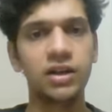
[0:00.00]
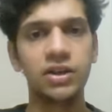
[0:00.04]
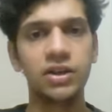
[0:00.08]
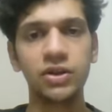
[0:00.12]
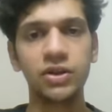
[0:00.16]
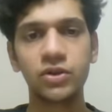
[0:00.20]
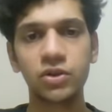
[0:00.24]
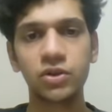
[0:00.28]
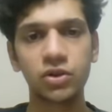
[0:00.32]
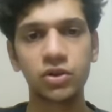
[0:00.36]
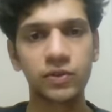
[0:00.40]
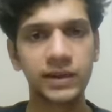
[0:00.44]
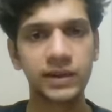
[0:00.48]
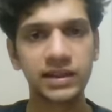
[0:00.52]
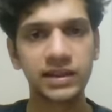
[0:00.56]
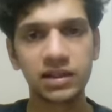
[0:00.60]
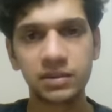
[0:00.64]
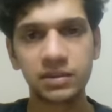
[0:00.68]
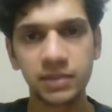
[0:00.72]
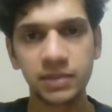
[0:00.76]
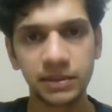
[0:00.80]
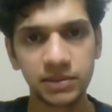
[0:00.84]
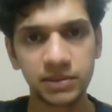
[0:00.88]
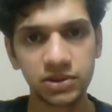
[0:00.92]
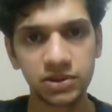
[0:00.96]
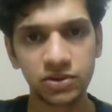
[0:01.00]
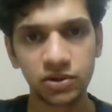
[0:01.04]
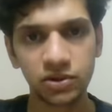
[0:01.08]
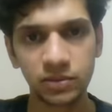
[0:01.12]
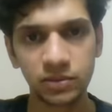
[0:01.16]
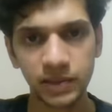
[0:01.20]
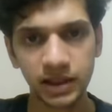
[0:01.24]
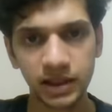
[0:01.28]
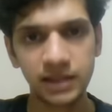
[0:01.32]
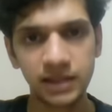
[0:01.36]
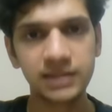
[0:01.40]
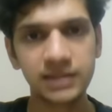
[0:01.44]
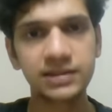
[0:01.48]
You don't know whether the paper is going to
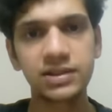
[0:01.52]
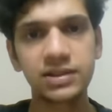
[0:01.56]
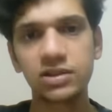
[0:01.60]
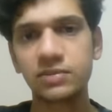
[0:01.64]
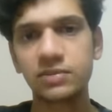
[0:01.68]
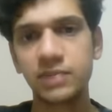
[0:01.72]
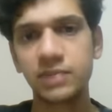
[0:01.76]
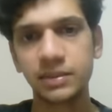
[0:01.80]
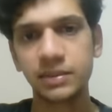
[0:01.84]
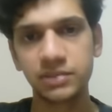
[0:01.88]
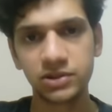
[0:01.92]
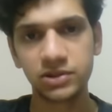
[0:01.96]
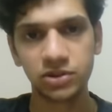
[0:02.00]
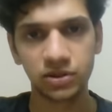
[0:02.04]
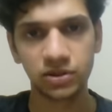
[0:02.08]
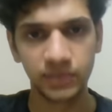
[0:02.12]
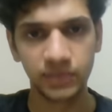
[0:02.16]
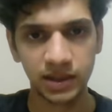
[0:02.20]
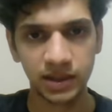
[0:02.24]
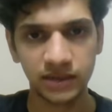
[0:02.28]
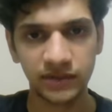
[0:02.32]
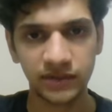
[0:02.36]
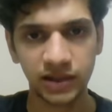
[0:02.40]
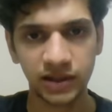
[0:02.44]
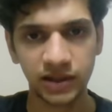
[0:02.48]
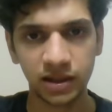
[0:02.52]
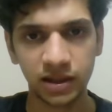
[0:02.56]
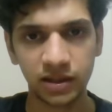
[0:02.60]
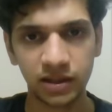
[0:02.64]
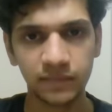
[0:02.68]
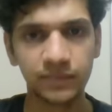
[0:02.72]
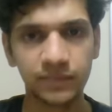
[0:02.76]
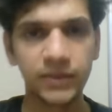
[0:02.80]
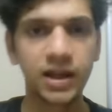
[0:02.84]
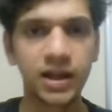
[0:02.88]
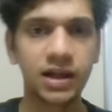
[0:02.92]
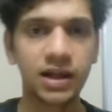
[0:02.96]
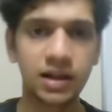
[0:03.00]
be easy or the paper is going to be difficult.
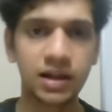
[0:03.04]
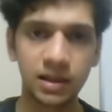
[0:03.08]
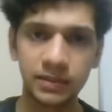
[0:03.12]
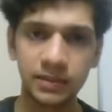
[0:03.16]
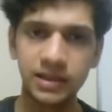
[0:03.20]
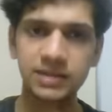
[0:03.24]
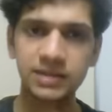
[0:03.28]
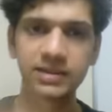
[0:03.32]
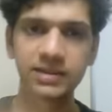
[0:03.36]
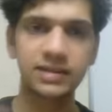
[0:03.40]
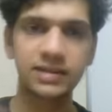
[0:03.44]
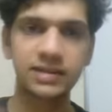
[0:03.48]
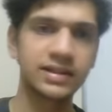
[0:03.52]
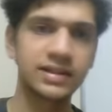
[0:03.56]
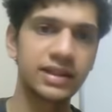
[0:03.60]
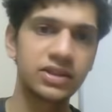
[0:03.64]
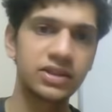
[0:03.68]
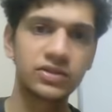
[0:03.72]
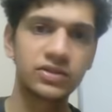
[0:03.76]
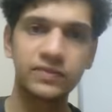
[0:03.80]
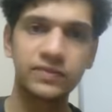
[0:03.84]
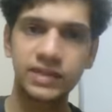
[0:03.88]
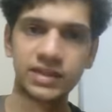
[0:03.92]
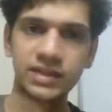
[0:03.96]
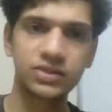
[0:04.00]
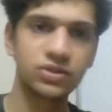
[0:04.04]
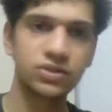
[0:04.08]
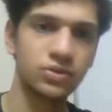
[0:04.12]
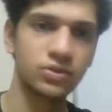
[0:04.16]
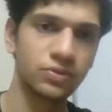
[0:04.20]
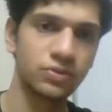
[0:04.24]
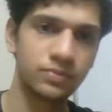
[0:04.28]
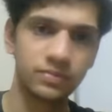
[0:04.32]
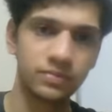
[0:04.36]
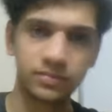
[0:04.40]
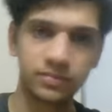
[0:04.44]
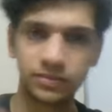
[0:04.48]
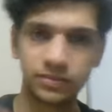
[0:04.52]
Now I'll be discussing each of these
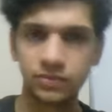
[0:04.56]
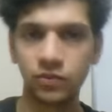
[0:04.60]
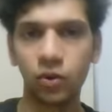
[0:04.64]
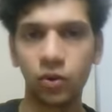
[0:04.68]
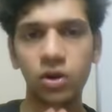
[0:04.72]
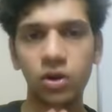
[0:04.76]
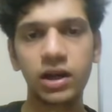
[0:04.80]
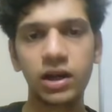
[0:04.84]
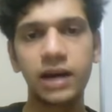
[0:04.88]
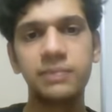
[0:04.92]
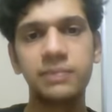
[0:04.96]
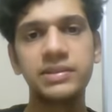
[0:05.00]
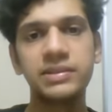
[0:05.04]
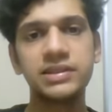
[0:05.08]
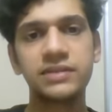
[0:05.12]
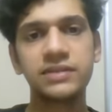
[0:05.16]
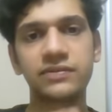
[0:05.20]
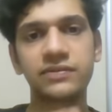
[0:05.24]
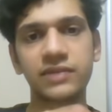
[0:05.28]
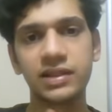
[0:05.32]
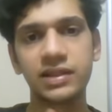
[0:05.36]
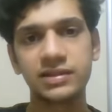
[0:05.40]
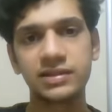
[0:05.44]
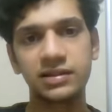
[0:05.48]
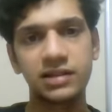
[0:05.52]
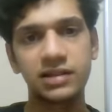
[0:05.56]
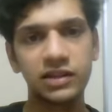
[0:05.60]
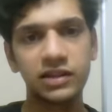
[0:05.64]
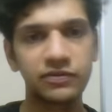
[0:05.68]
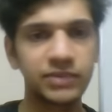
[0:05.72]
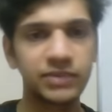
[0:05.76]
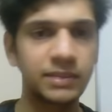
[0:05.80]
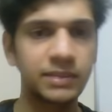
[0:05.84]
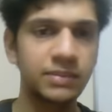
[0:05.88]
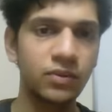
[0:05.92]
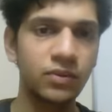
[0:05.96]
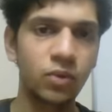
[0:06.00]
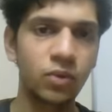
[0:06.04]
two. What happens if there's a tough paper?